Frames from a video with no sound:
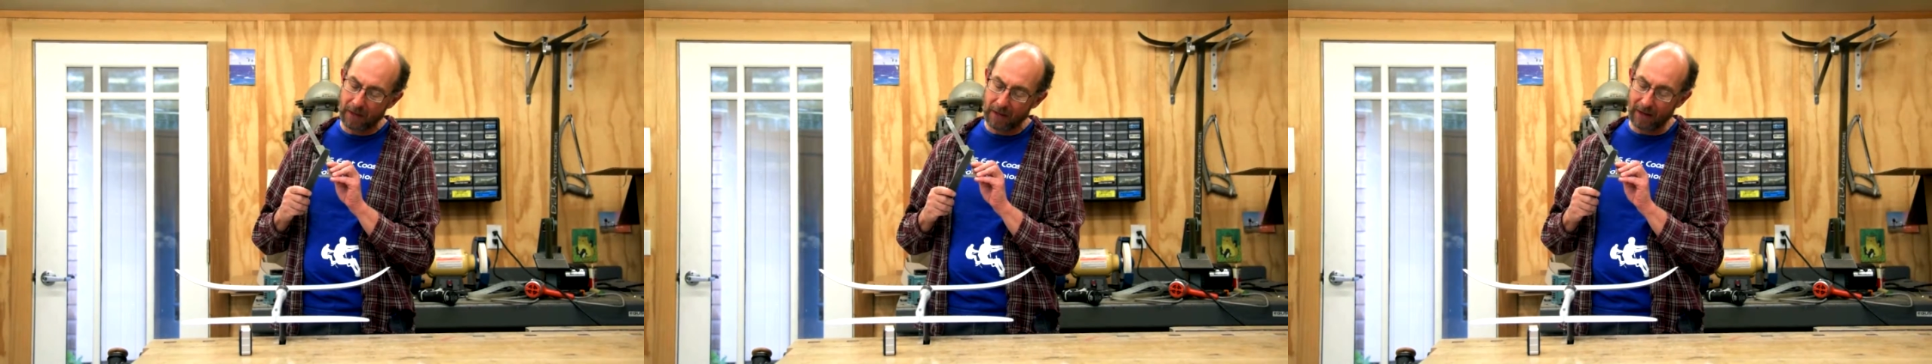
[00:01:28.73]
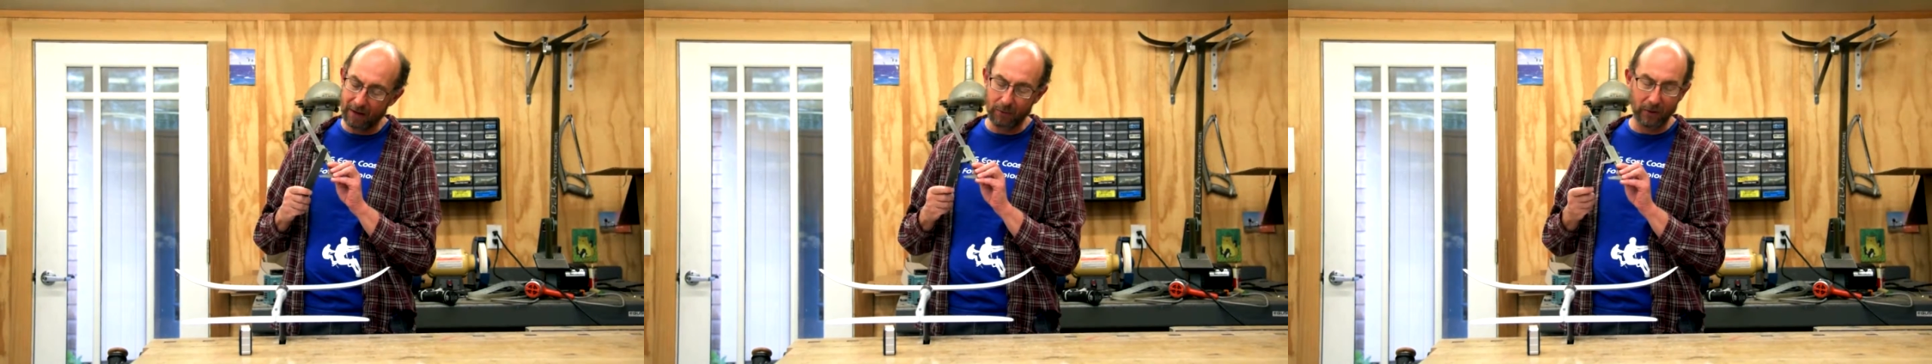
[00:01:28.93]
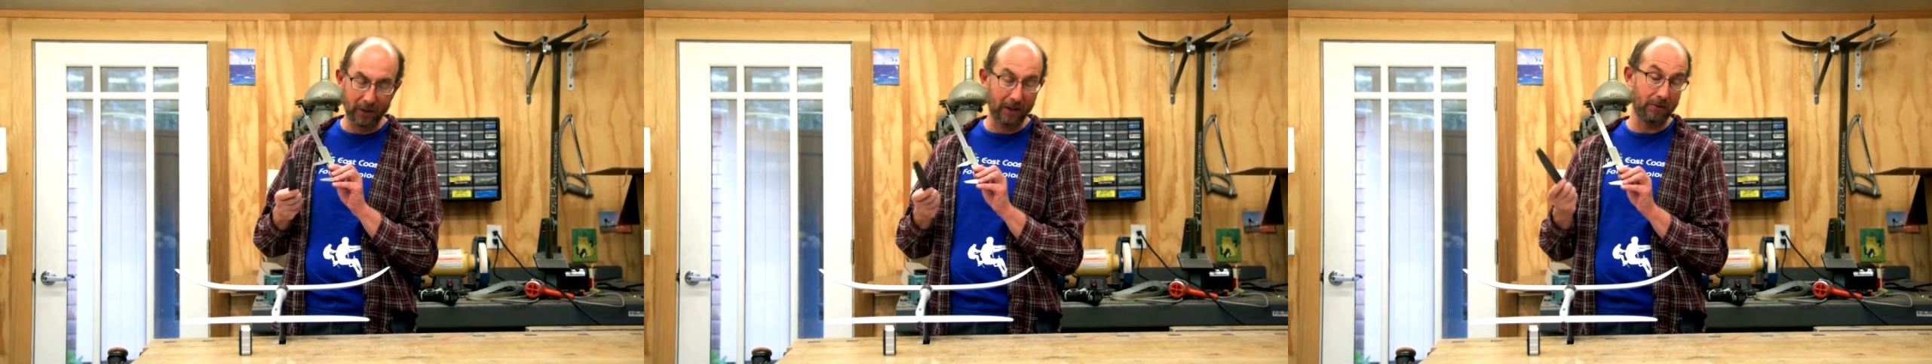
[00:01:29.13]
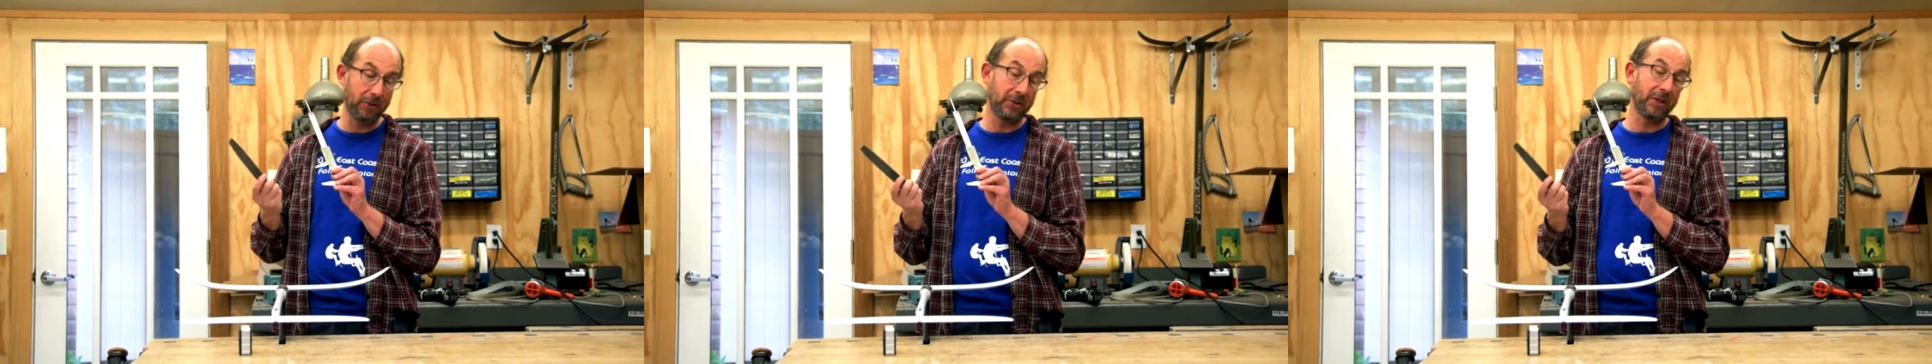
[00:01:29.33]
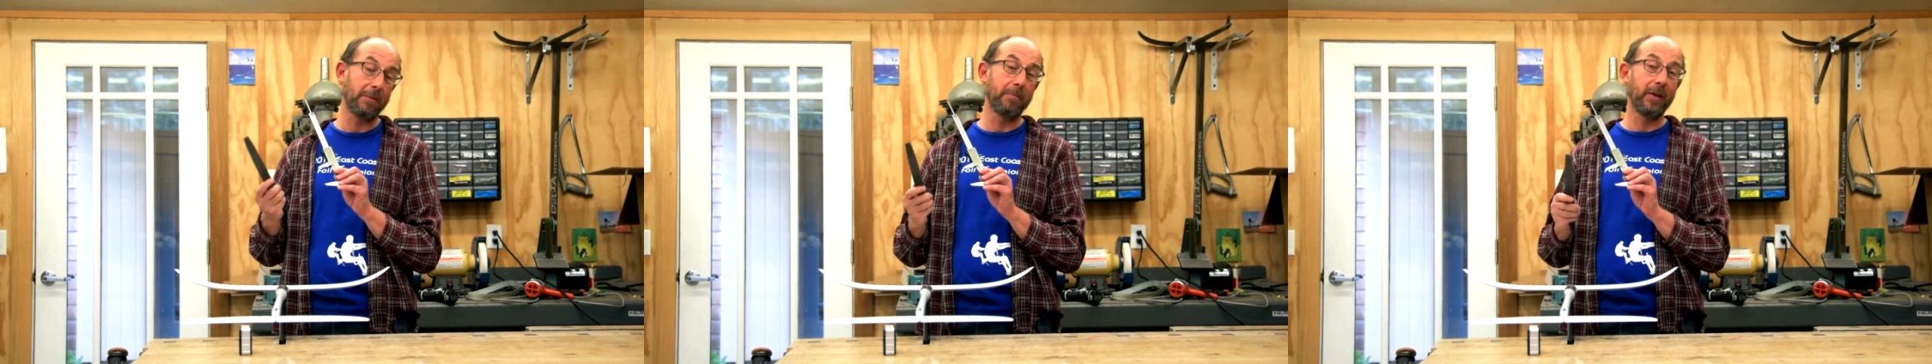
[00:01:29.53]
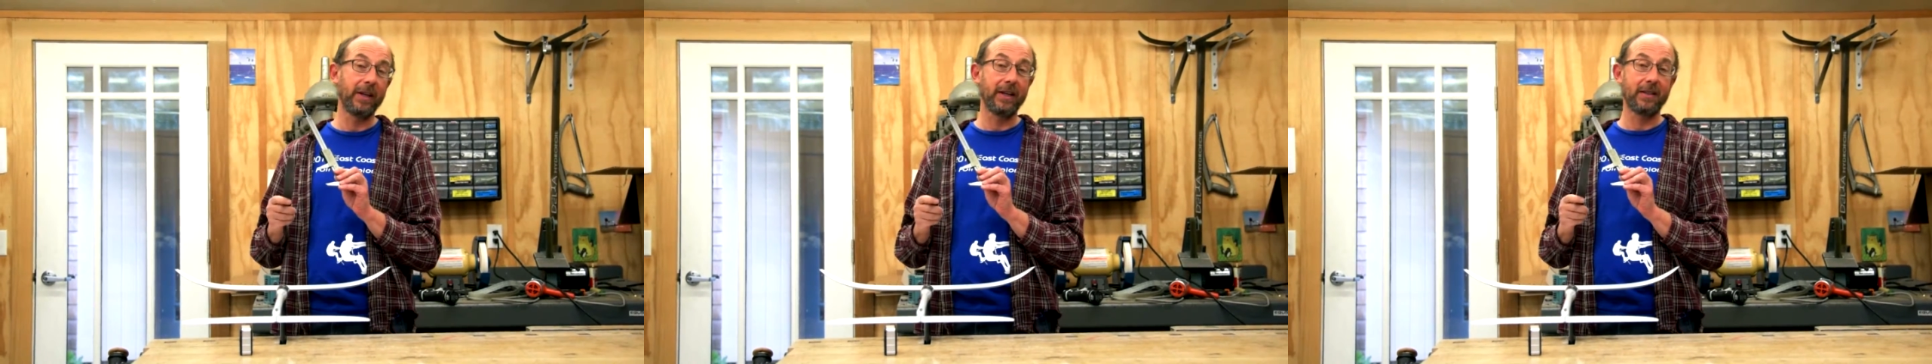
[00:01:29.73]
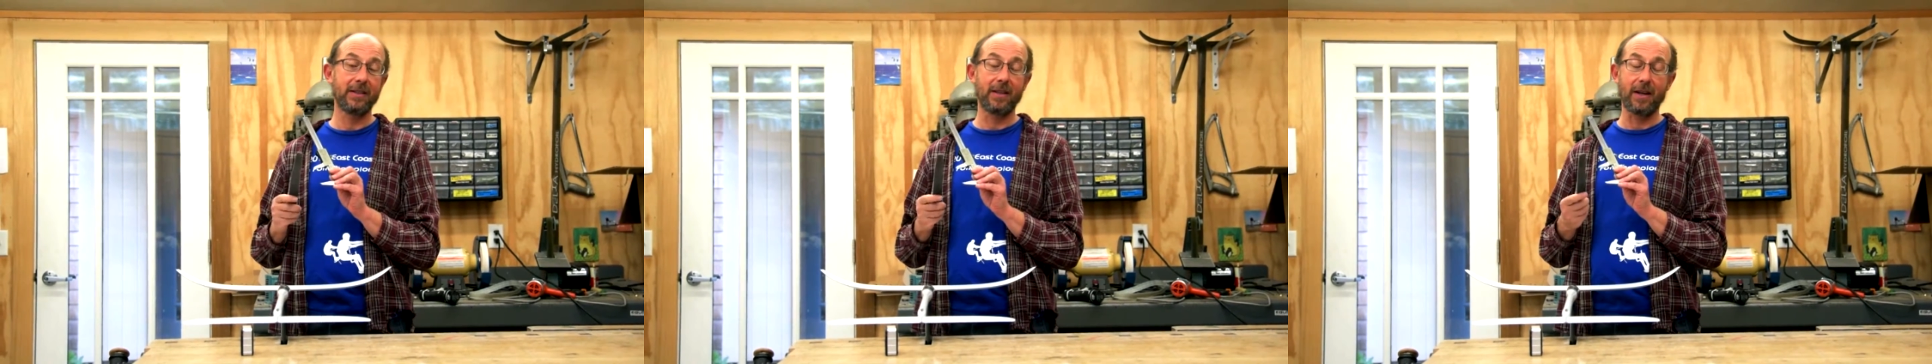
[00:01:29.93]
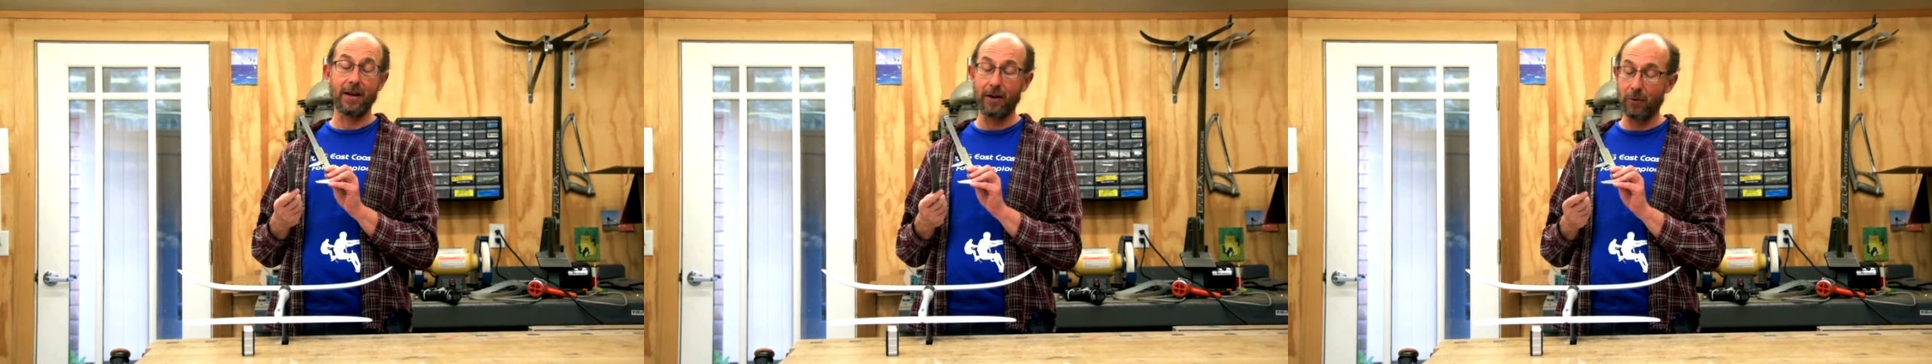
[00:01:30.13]
and we'll give you some
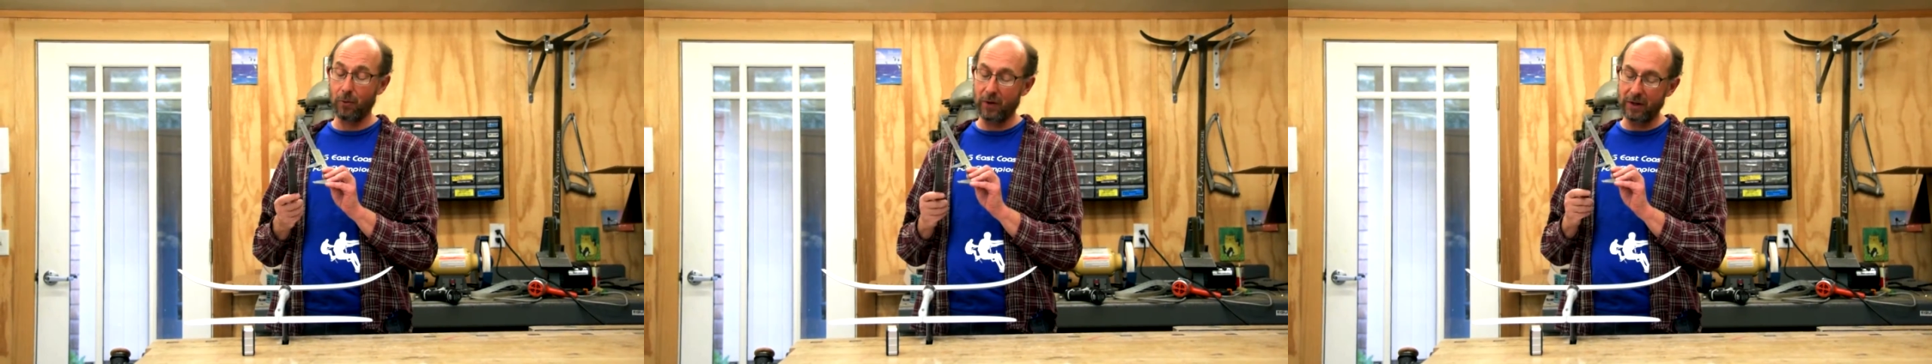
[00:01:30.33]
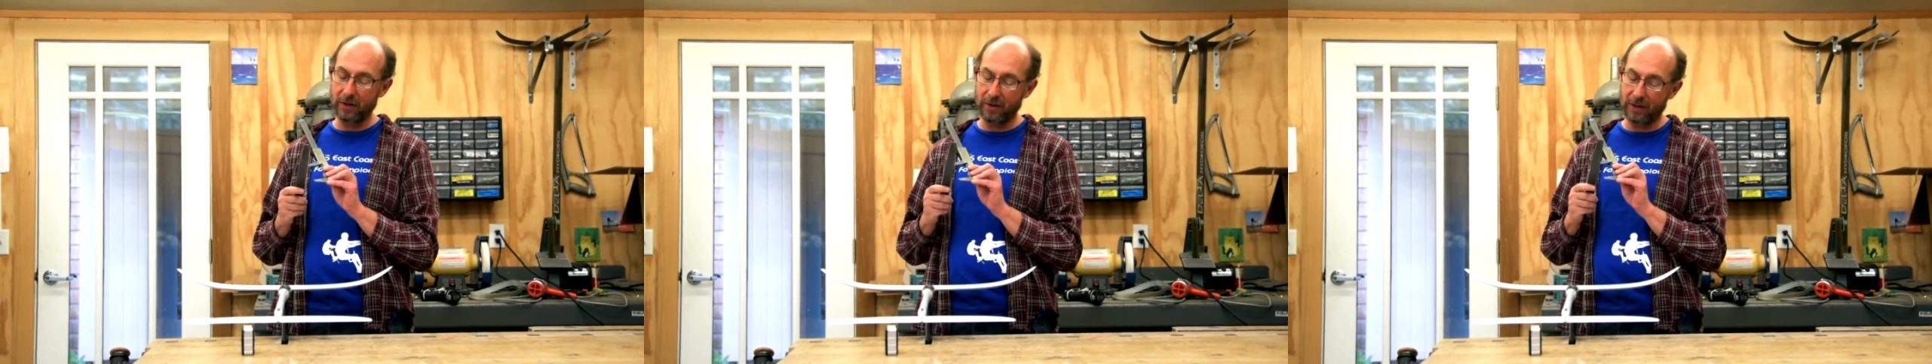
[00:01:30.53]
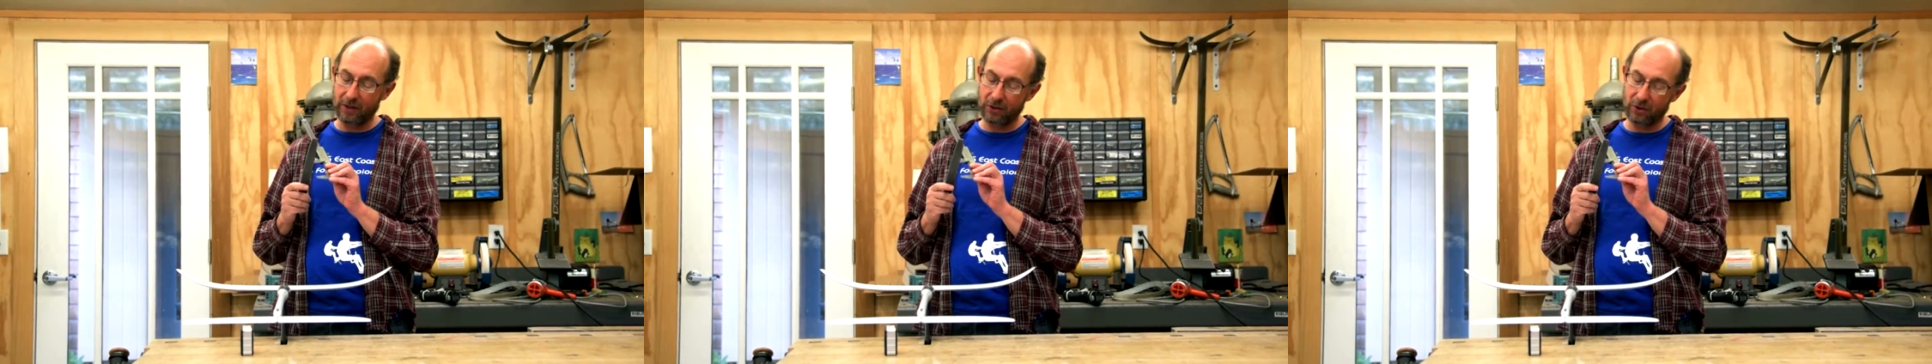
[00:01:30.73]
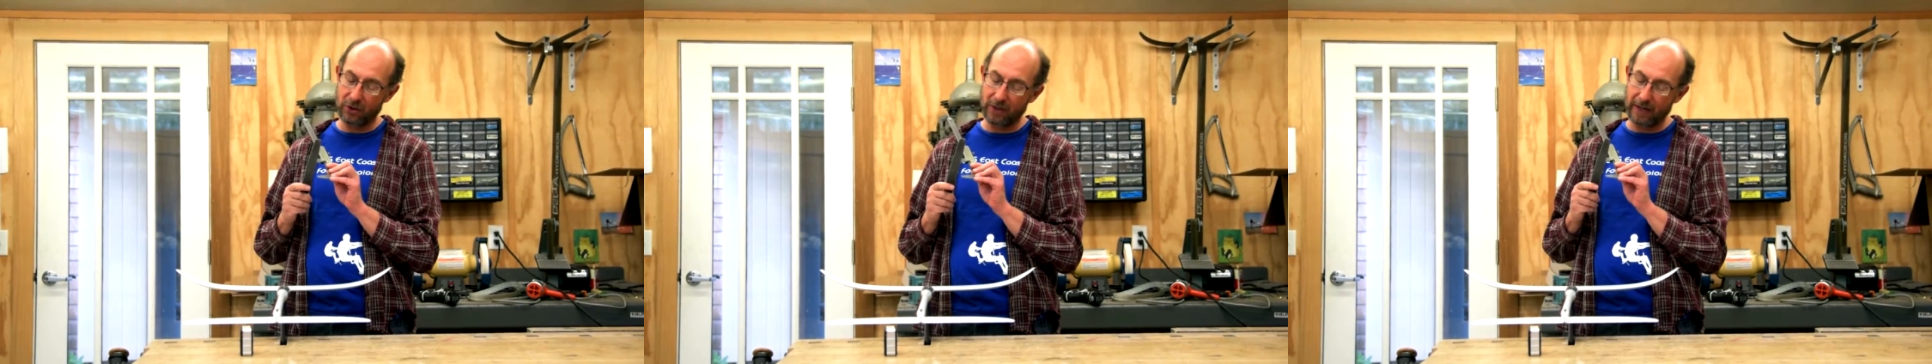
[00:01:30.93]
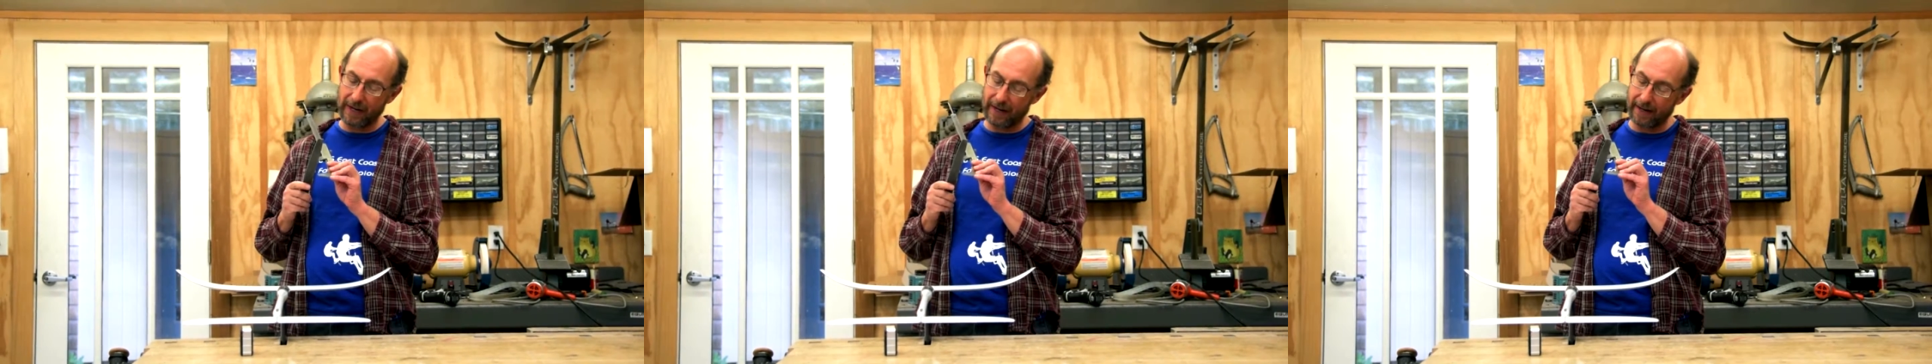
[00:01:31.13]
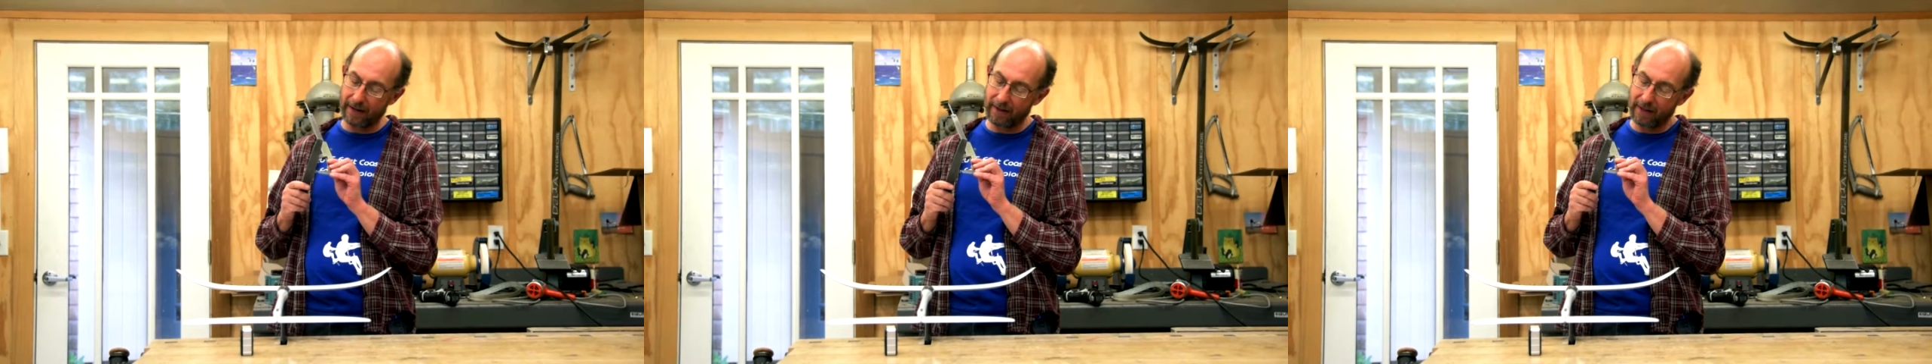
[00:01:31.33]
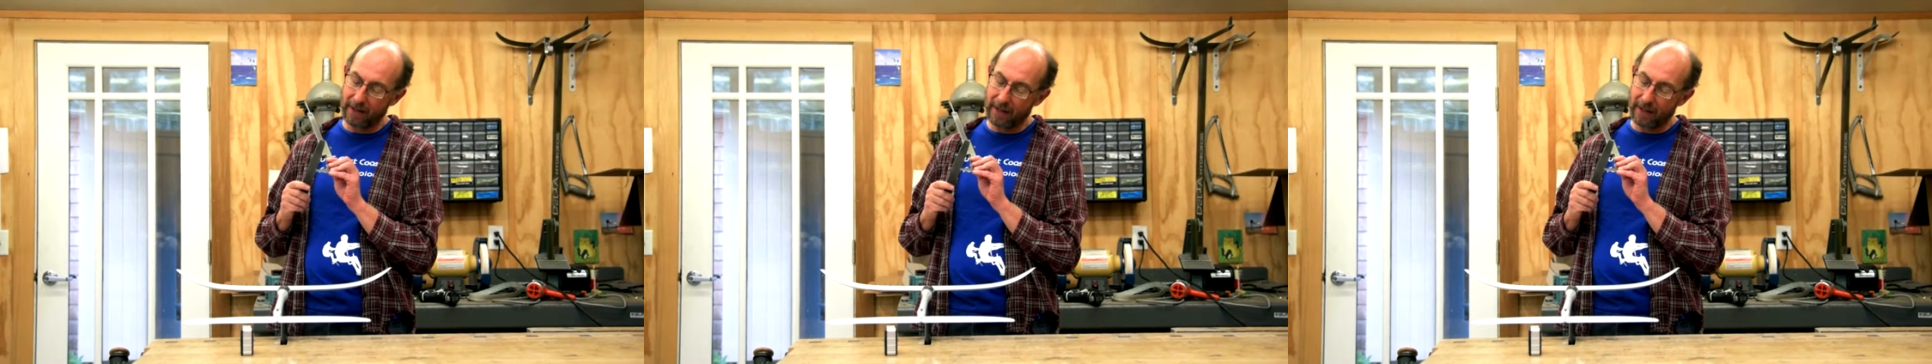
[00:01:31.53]
links on what you should get.